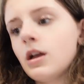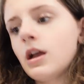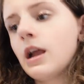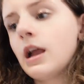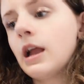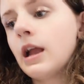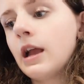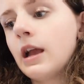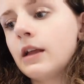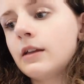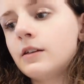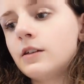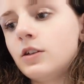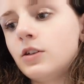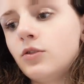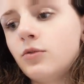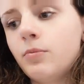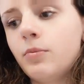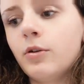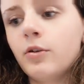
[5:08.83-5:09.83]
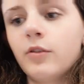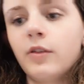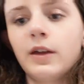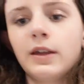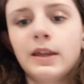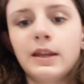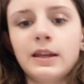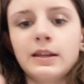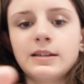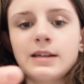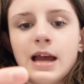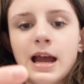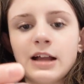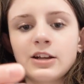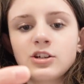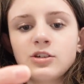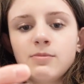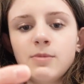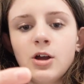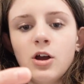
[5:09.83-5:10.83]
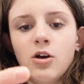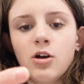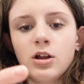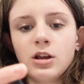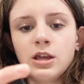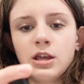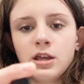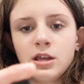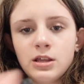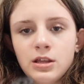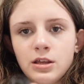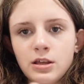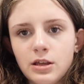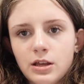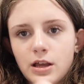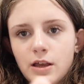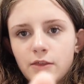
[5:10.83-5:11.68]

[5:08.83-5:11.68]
And you put like an attachment on it.